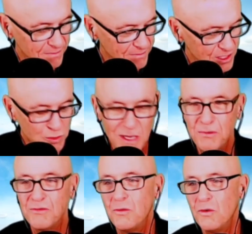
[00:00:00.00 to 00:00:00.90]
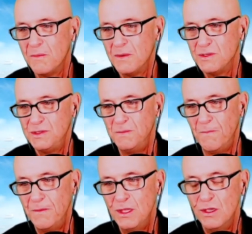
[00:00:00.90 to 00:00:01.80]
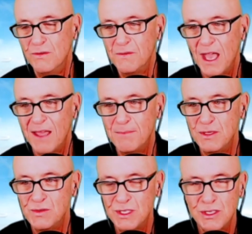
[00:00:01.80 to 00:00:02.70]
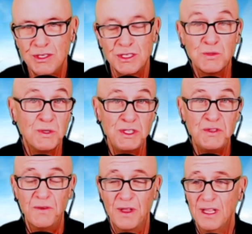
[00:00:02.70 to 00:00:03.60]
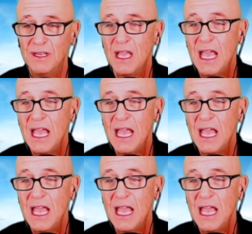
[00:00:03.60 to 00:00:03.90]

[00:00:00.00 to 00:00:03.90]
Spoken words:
street performers, you've got musicians, which is fun,